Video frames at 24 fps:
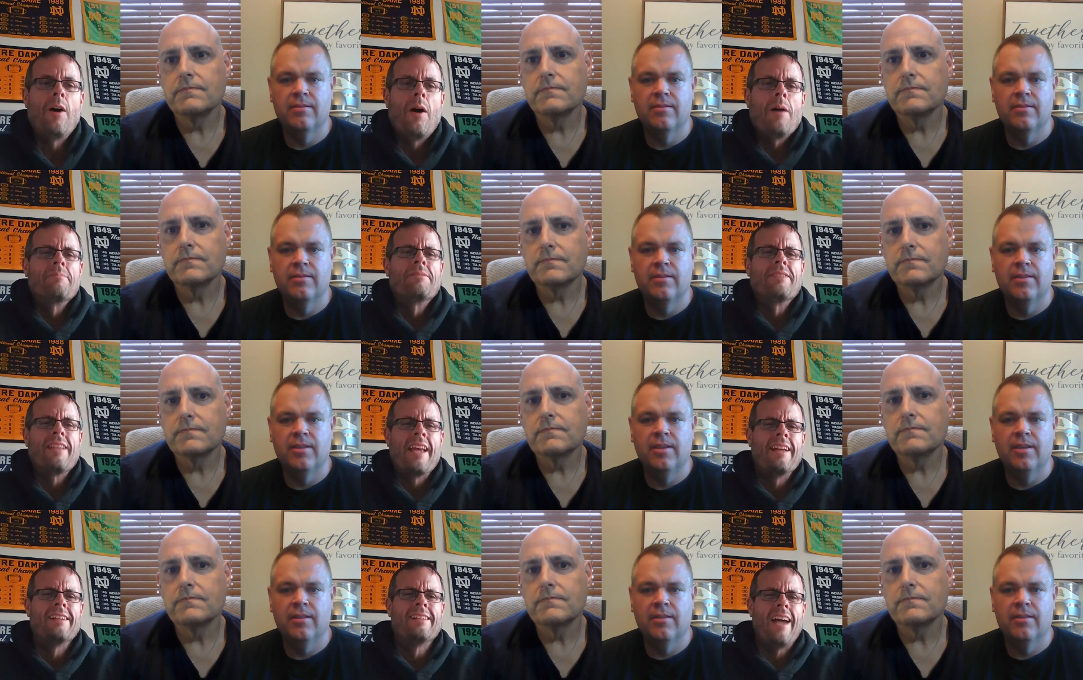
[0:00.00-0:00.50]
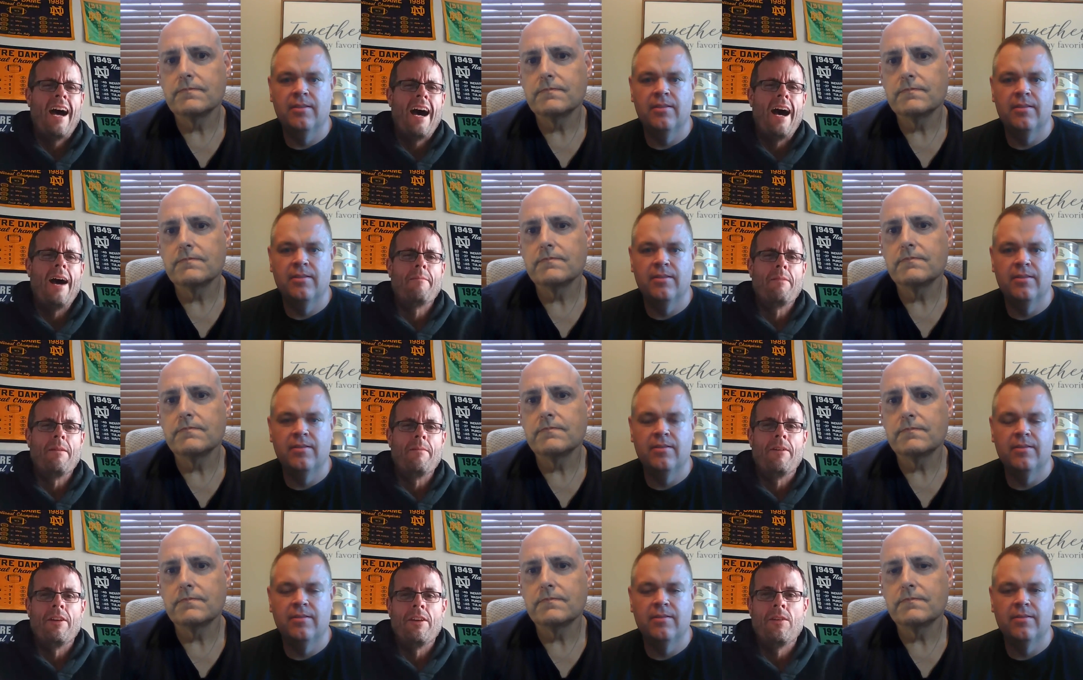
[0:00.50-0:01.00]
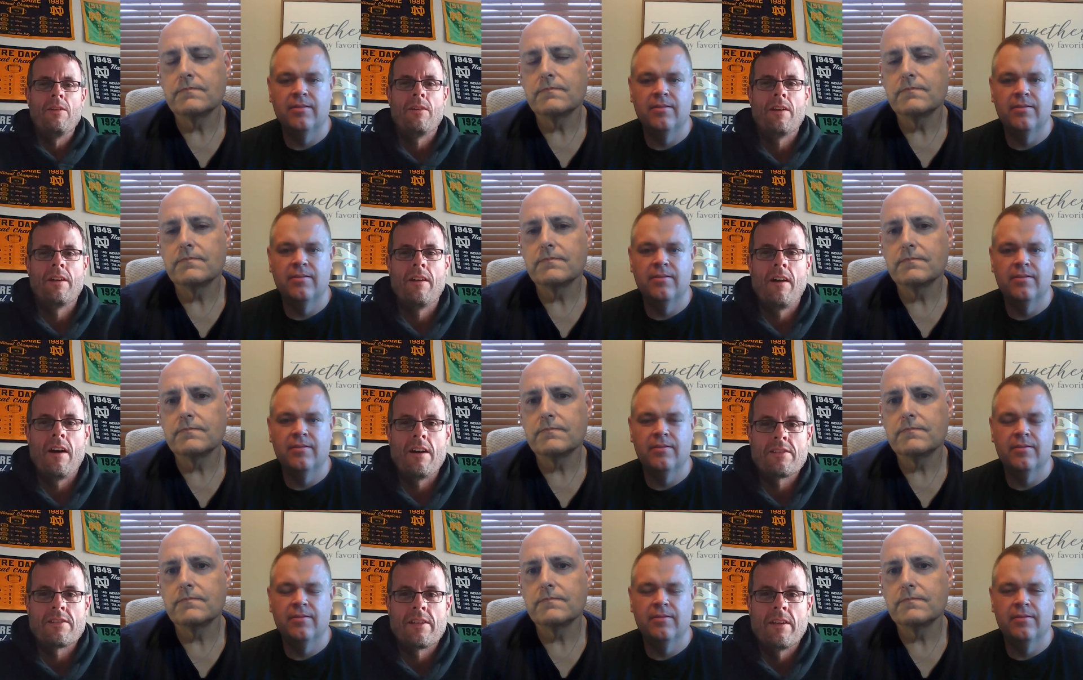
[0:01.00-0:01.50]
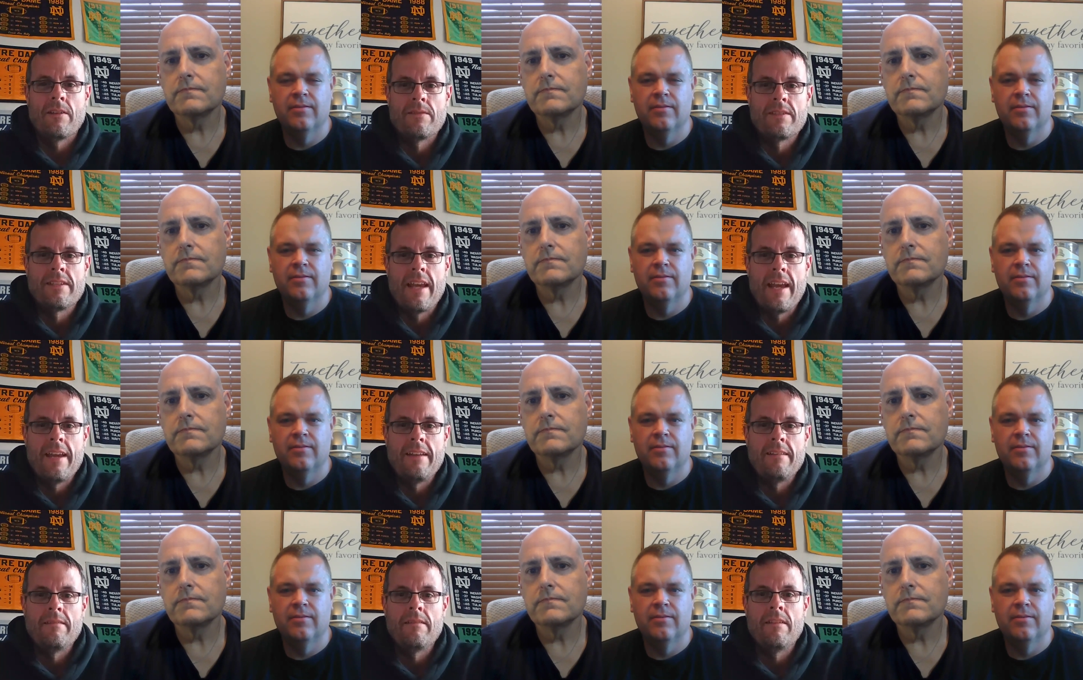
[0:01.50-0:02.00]
Speaker 1: know I'm saying Tommy, but you could also
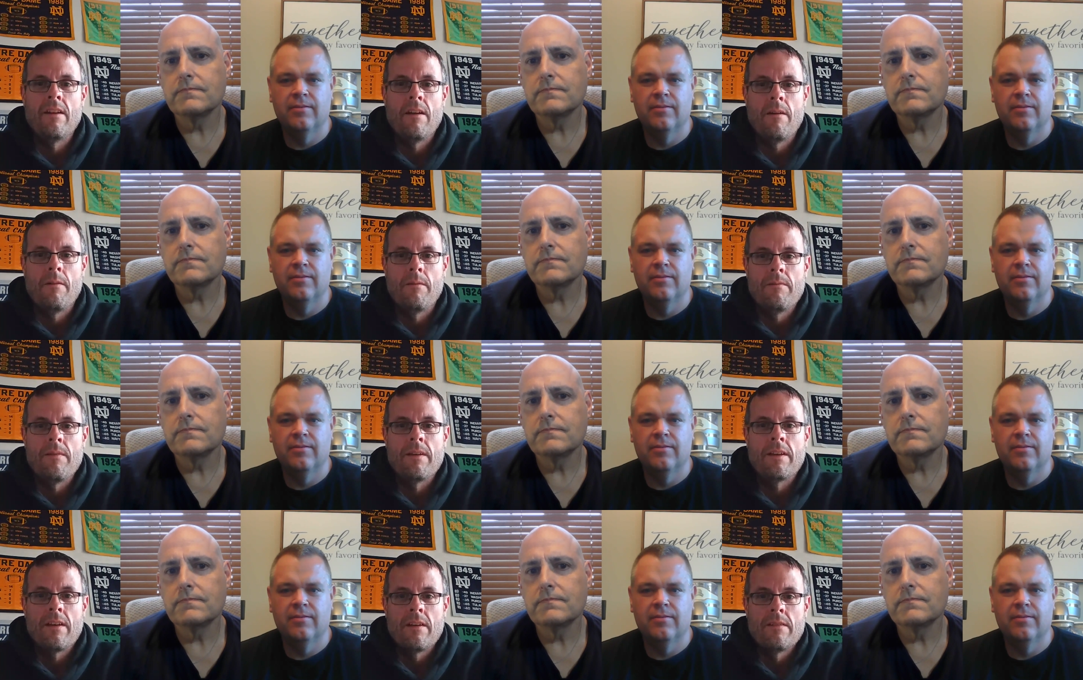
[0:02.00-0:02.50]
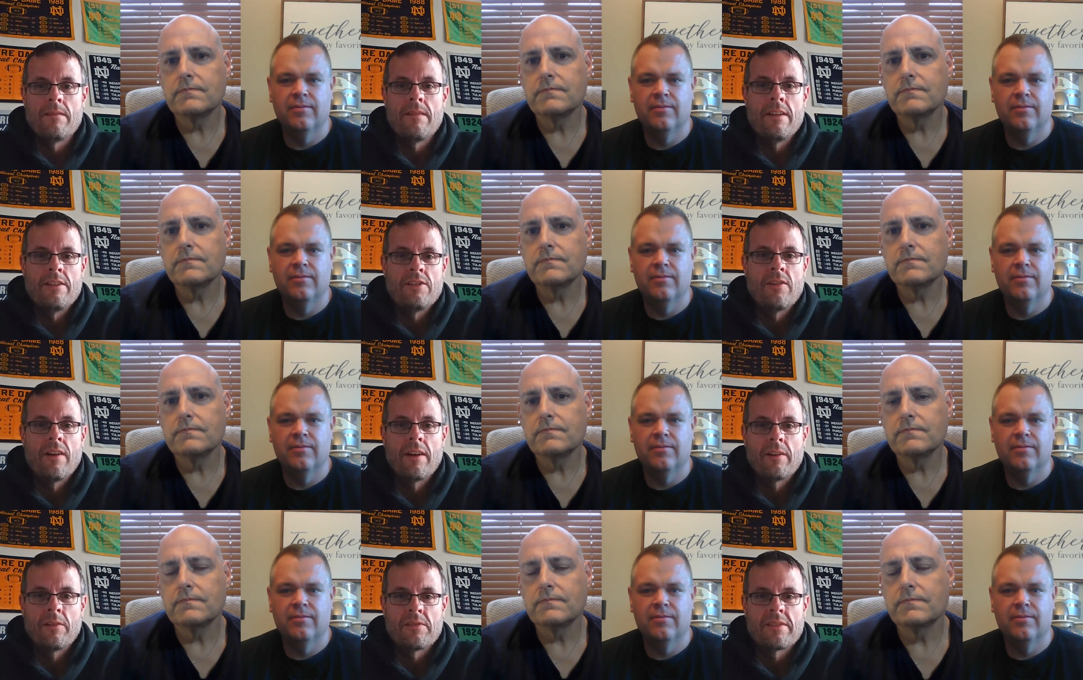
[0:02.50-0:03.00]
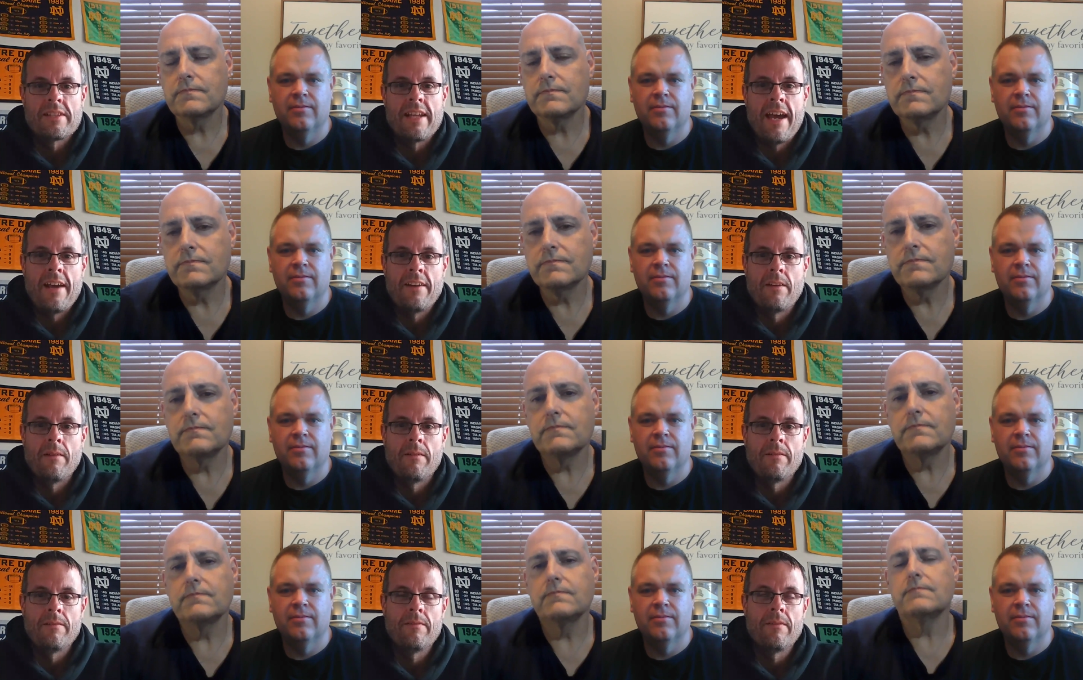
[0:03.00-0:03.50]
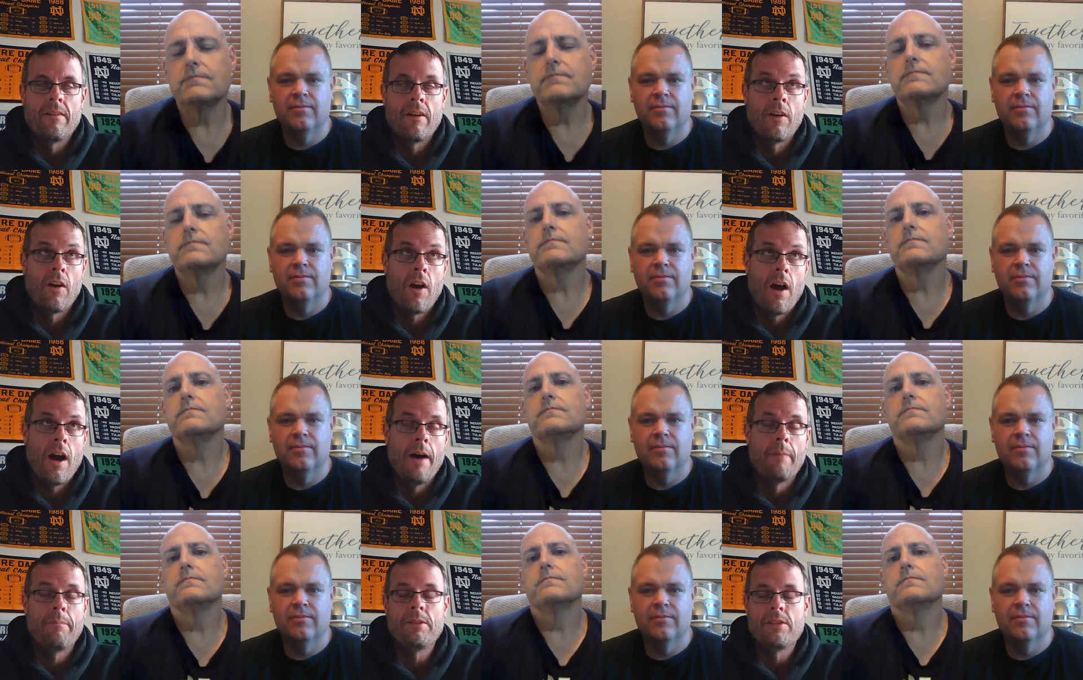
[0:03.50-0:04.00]
say you know it, it trickles down to,
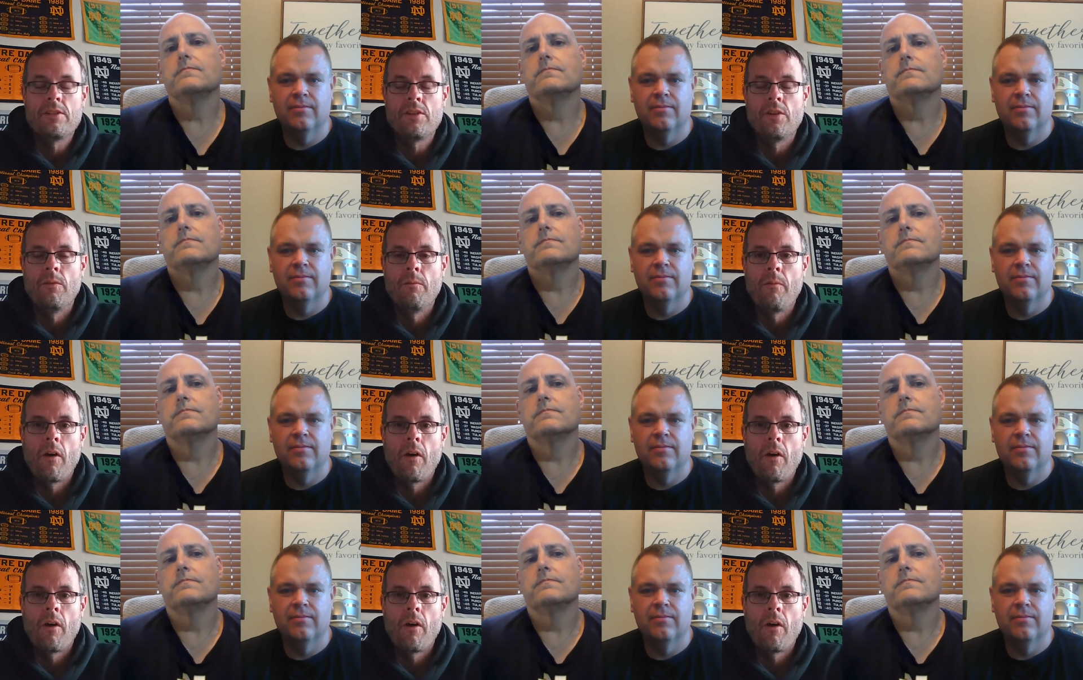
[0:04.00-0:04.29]
or up to